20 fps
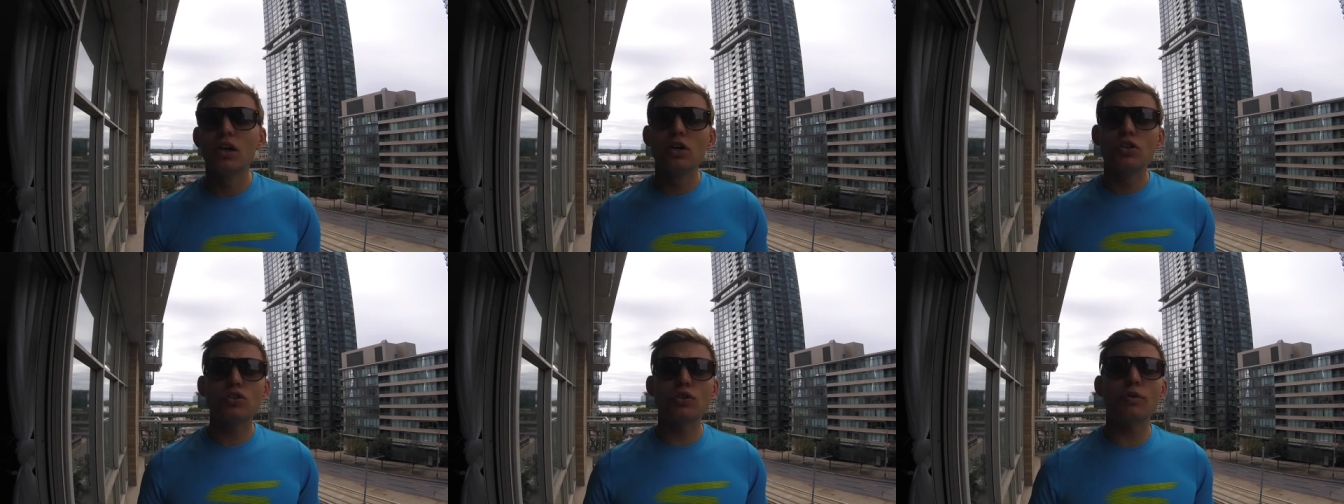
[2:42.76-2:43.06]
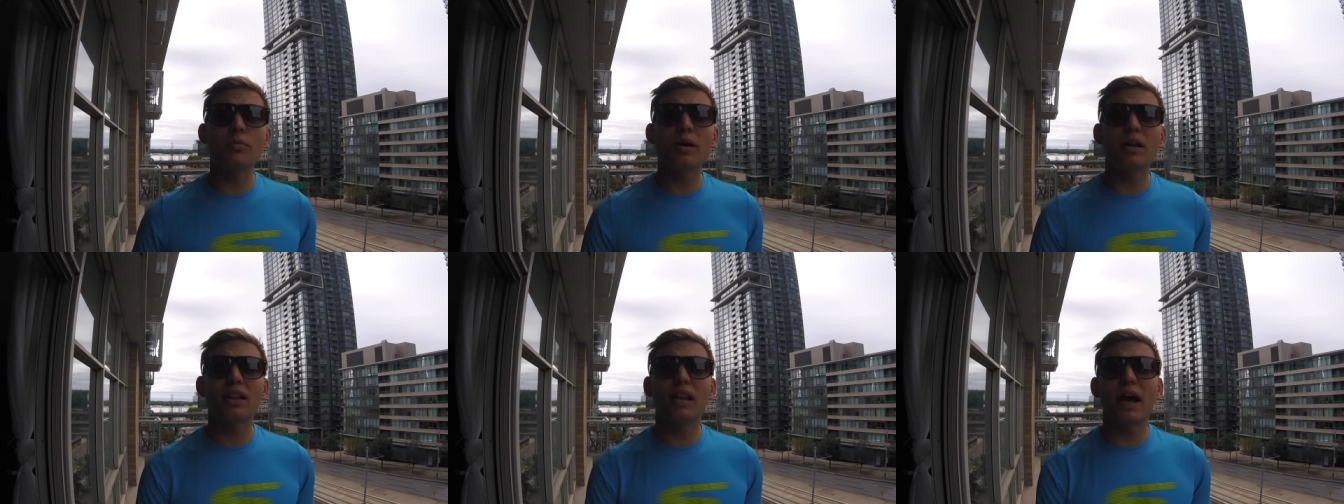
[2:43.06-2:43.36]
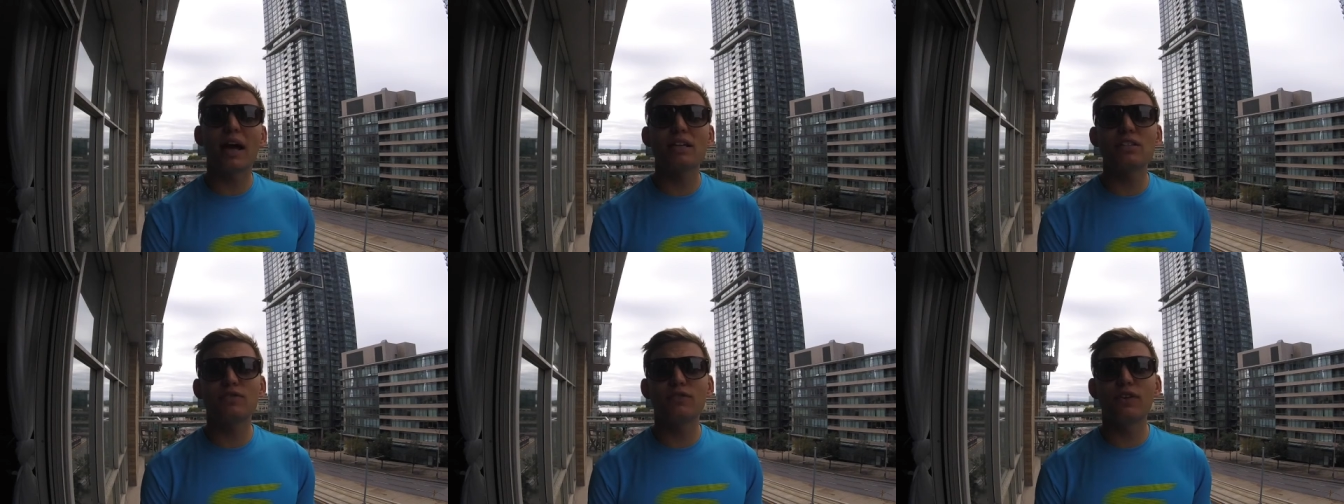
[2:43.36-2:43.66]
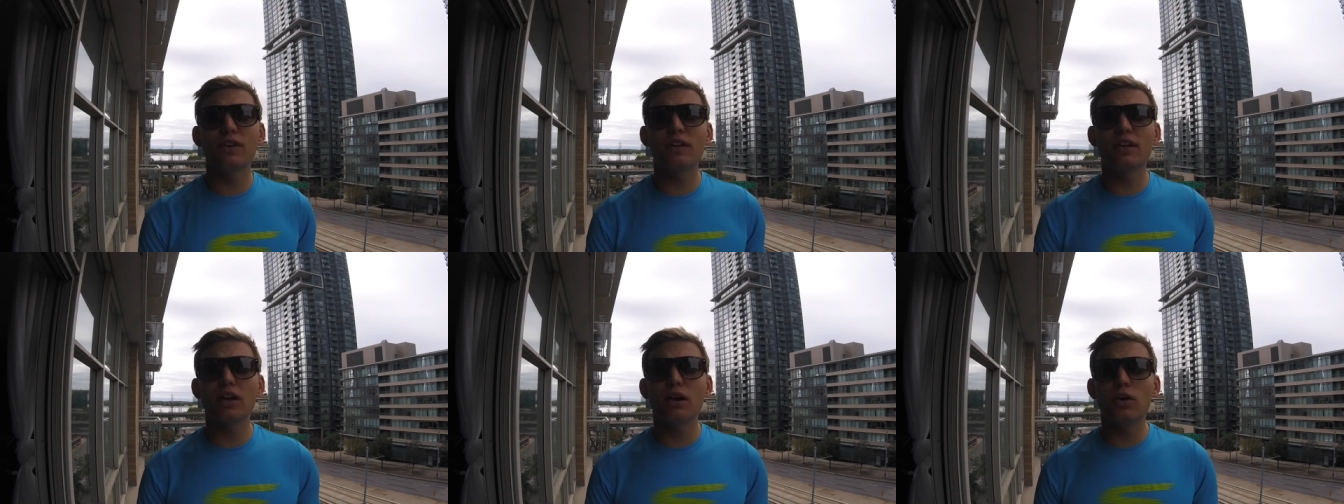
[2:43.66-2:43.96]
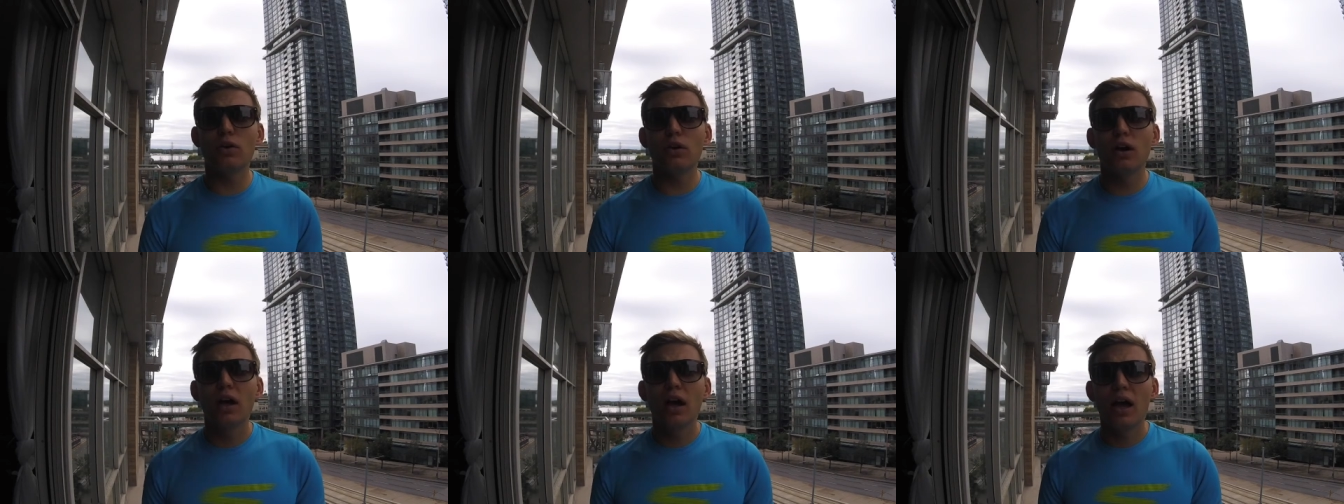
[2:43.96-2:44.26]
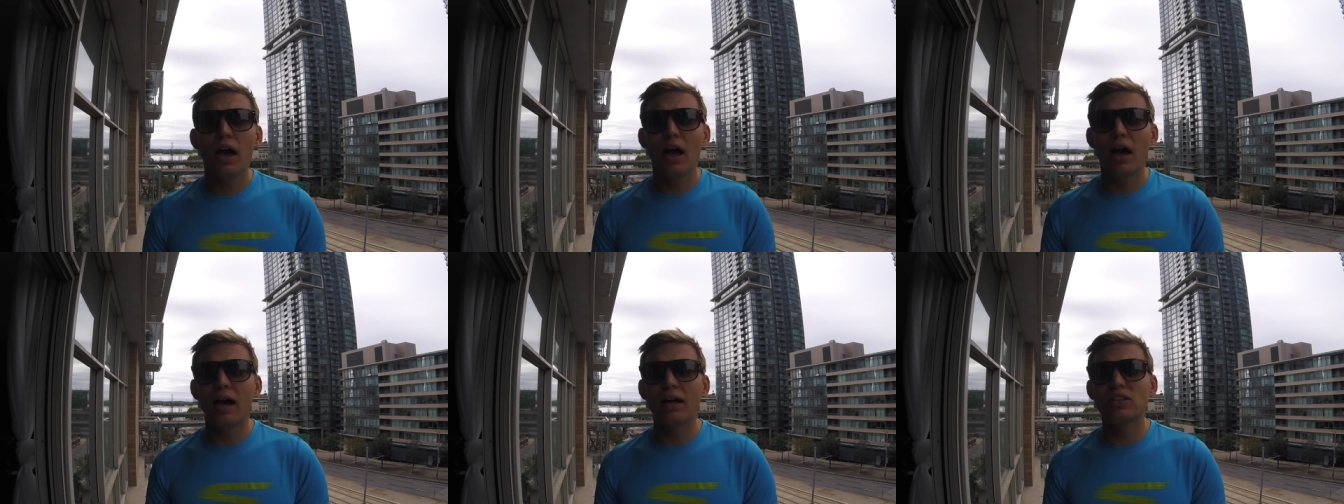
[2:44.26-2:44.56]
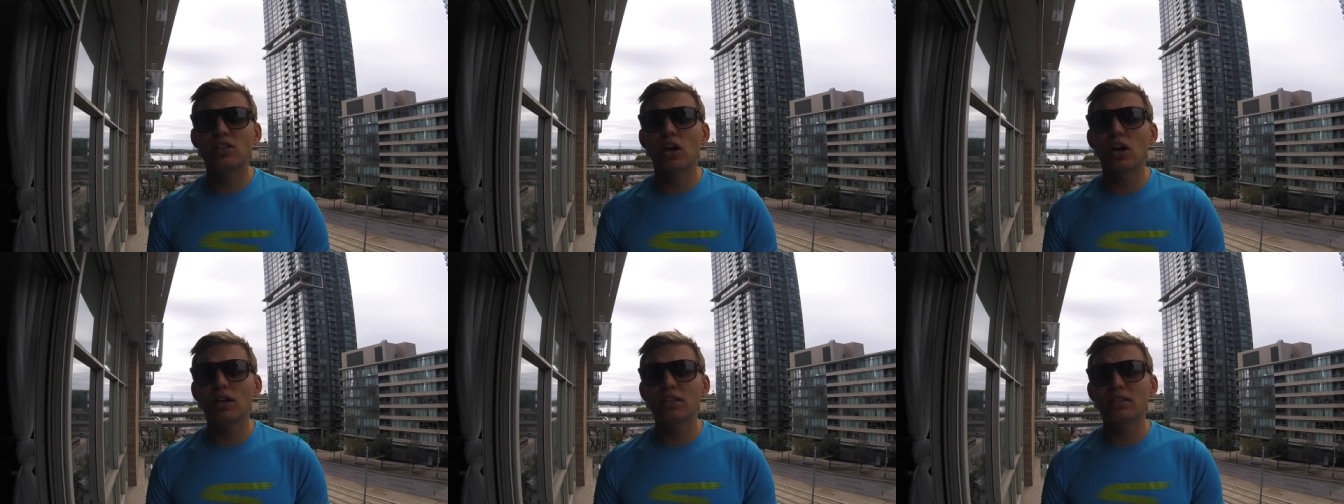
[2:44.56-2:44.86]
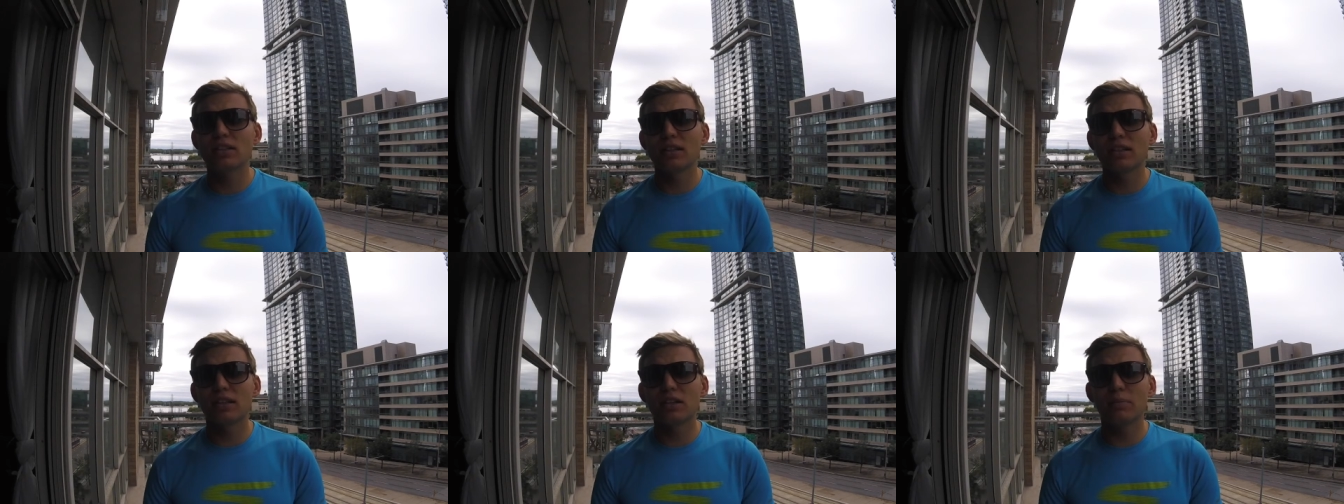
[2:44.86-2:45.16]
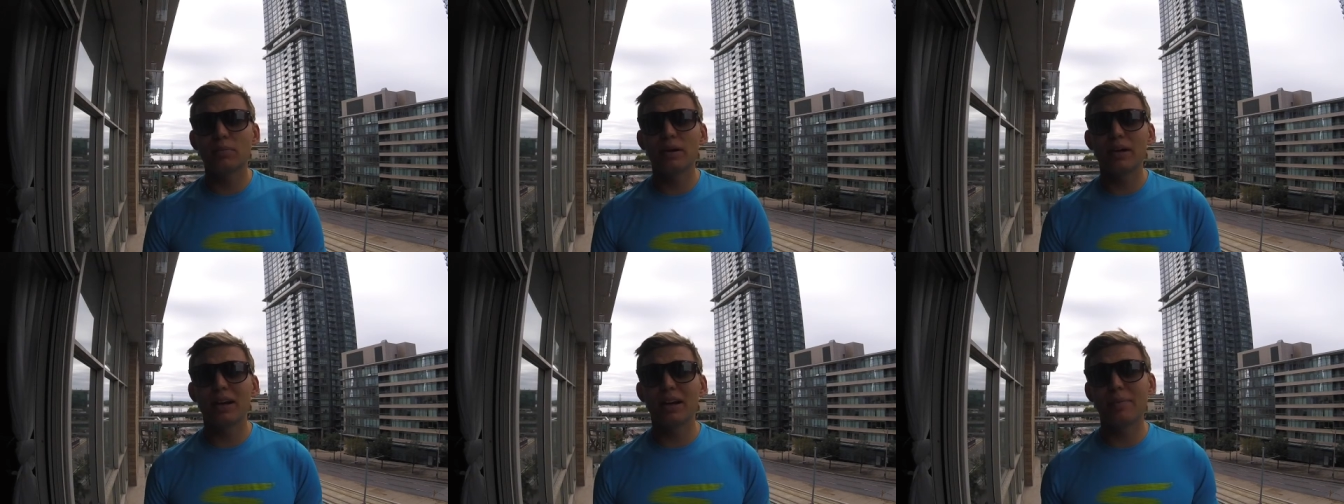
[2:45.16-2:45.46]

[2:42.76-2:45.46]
So in my last video, I talked a little bit